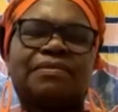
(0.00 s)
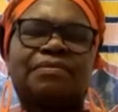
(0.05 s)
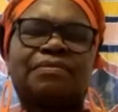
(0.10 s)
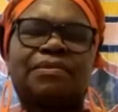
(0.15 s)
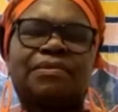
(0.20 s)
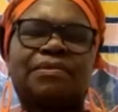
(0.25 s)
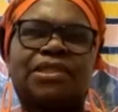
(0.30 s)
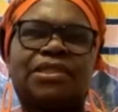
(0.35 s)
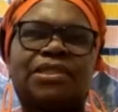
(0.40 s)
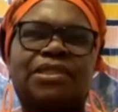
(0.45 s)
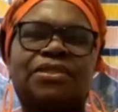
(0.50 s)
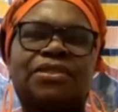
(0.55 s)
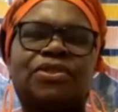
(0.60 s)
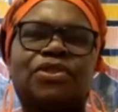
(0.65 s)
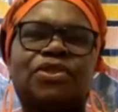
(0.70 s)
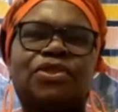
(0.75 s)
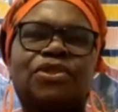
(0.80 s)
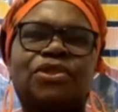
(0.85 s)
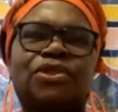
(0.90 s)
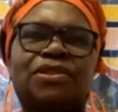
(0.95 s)

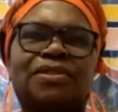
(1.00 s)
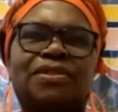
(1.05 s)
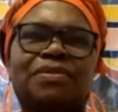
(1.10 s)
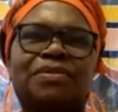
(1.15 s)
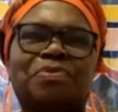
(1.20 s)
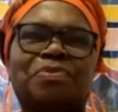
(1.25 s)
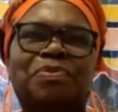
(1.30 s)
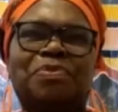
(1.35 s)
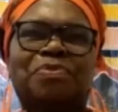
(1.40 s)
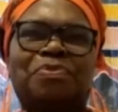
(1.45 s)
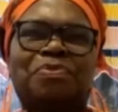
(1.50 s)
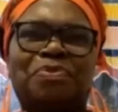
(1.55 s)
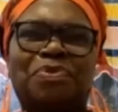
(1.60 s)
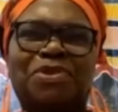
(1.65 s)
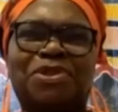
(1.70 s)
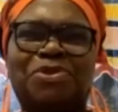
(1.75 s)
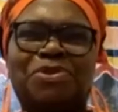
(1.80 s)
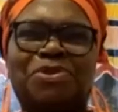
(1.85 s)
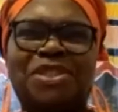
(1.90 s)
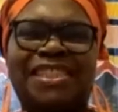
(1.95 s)
You know,
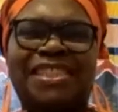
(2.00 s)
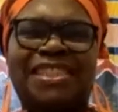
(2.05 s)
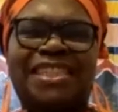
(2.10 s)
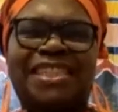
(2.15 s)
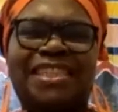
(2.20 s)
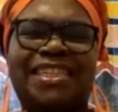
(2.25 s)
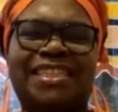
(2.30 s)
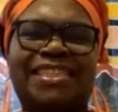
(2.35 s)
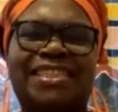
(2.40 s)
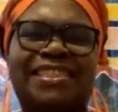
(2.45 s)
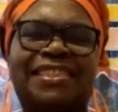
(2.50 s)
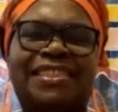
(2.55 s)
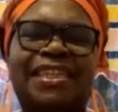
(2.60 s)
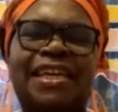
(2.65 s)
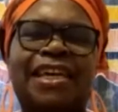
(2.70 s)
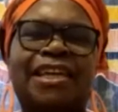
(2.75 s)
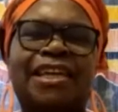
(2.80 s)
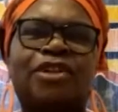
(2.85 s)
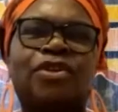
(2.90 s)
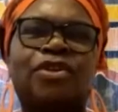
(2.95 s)
with age,
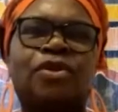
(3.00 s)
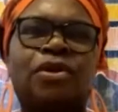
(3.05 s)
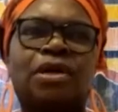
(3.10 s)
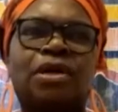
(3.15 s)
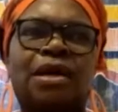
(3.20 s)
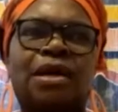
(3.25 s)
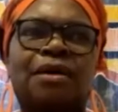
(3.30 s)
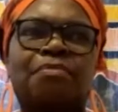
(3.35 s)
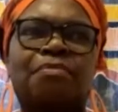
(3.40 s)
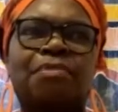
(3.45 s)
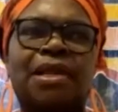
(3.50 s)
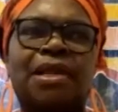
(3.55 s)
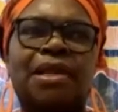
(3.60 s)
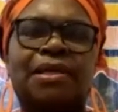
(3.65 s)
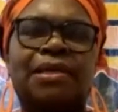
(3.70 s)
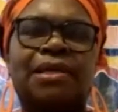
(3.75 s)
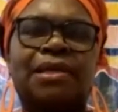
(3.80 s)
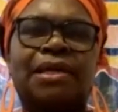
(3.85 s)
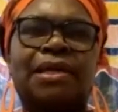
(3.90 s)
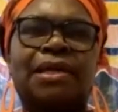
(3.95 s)
you know, our
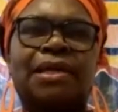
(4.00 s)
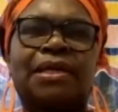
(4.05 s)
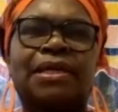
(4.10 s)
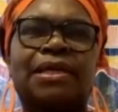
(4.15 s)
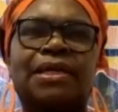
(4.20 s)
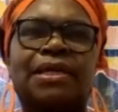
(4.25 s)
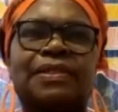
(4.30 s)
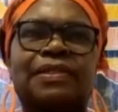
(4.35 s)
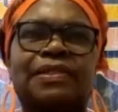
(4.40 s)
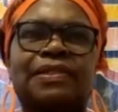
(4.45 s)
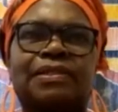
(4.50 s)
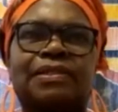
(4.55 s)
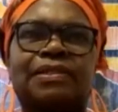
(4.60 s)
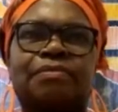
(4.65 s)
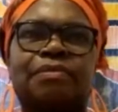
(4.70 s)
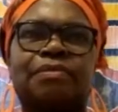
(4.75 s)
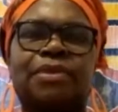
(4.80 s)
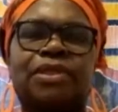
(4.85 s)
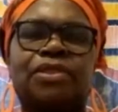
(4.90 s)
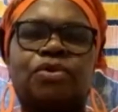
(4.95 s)
bladder are getting
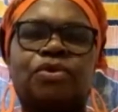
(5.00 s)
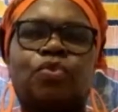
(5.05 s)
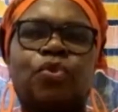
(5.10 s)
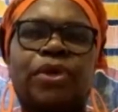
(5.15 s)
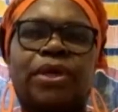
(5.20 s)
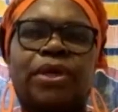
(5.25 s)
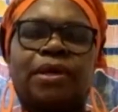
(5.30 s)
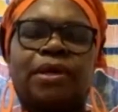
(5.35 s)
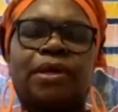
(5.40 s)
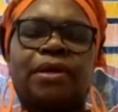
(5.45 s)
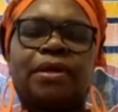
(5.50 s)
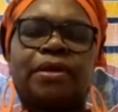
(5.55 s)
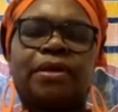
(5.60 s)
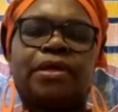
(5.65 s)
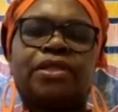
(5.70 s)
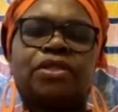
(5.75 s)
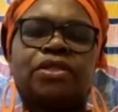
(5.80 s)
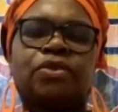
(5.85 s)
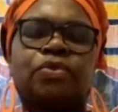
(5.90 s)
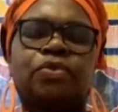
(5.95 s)
a bit weaker
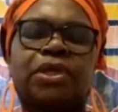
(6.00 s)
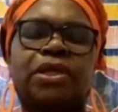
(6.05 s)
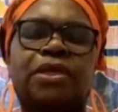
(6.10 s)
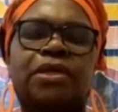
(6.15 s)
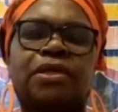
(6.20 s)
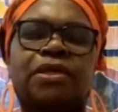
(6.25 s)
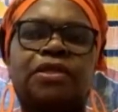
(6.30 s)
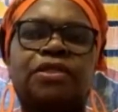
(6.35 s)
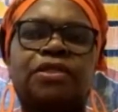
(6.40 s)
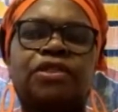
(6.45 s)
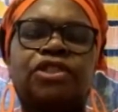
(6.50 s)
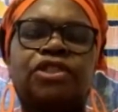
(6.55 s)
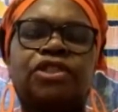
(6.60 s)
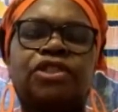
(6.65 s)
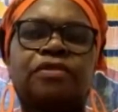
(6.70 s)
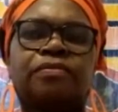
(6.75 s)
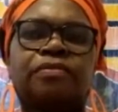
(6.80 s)
as we age.